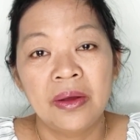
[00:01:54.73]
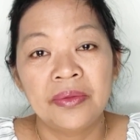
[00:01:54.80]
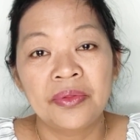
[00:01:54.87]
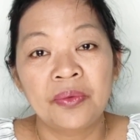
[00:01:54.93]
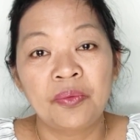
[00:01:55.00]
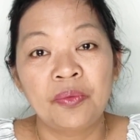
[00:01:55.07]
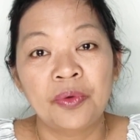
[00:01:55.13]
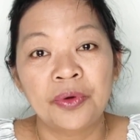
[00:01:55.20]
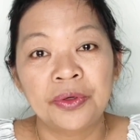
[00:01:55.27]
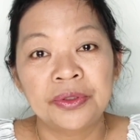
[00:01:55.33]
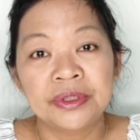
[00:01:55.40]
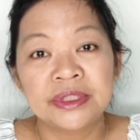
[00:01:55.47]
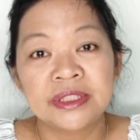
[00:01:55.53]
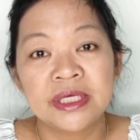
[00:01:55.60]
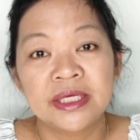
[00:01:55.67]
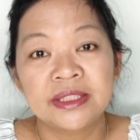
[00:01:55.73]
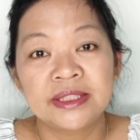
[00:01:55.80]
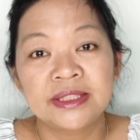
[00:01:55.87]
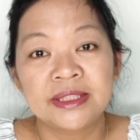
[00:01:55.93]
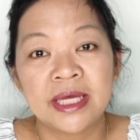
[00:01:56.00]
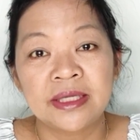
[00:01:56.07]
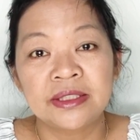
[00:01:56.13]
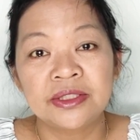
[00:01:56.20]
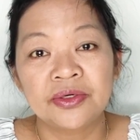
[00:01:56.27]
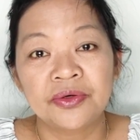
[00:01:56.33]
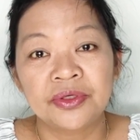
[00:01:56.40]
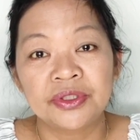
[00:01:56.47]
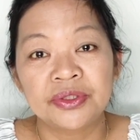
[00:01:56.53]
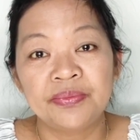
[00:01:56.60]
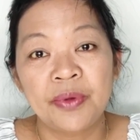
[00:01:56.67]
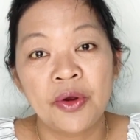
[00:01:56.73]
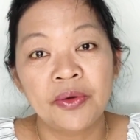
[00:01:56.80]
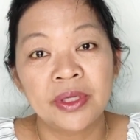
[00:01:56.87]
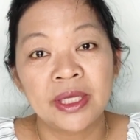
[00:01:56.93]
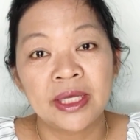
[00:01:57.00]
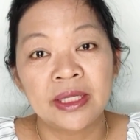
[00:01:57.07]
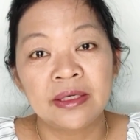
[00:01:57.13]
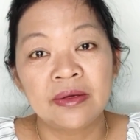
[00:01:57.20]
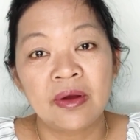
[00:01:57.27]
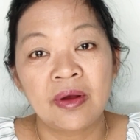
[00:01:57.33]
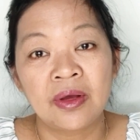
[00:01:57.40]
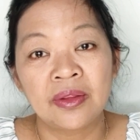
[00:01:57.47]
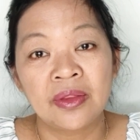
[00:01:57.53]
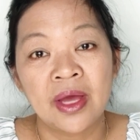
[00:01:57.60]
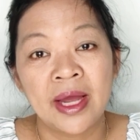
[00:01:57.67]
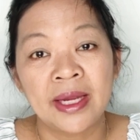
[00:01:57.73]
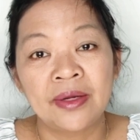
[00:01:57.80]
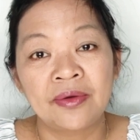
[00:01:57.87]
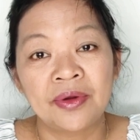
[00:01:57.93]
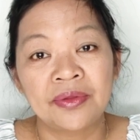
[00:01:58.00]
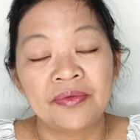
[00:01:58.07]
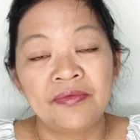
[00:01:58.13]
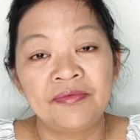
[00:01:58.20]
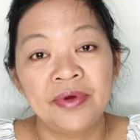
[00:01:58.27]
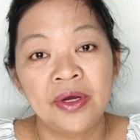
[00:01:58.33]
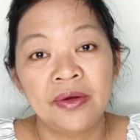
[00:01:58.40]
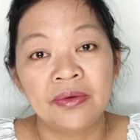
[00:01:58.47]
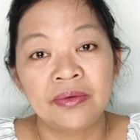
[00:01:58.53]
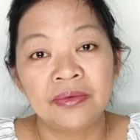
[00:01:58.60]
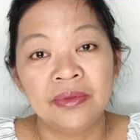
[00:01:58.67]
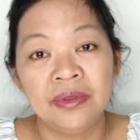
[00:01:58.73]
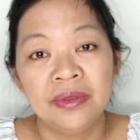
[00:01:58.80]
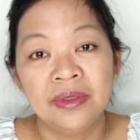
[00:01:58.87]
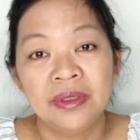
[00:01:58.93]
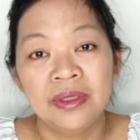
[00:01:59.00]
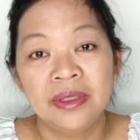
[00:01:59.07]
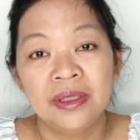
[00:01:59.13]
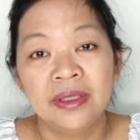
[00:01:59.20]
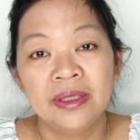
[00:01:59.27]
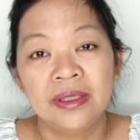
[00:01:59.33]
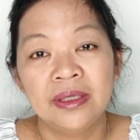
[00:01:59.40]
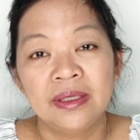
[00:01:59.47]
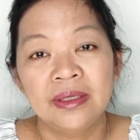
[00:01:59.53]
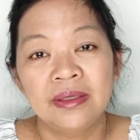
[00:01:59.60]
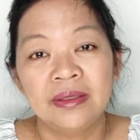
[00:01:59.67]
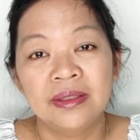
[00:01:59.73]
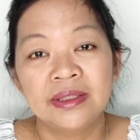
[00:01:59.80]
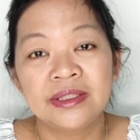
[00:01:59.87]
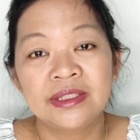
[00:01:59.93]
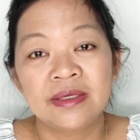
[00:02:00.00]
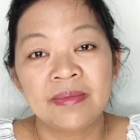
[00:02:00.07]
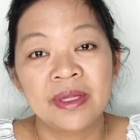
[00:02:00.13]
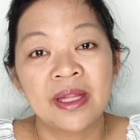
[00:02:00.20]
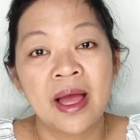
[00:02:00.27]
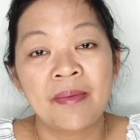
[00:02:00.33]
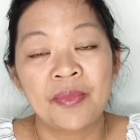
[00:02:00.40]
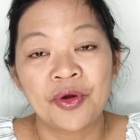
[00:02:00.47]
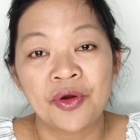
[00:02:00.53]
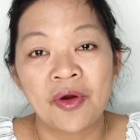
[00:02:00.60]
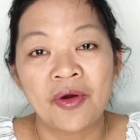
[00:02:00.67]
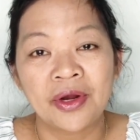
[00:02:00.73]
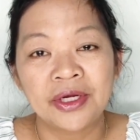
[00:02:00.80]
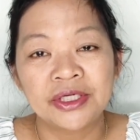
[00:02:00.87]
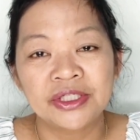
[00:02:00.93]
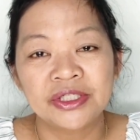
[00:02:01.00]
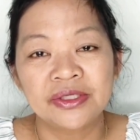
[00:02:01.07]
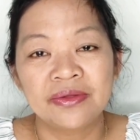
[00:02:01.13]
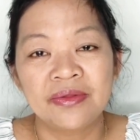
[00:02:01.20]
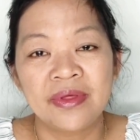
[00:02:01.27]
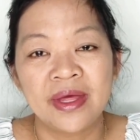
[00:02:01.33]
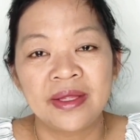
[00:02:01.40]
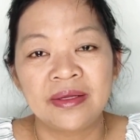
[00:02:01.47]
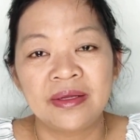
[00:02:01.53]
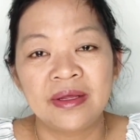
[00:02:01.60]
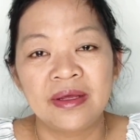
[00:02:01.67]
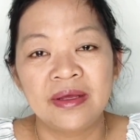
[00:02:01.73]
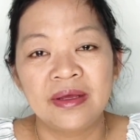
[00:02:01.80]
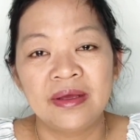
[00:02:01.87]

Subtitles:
the words sent or spoken online or on the phone seem a lot more harsh than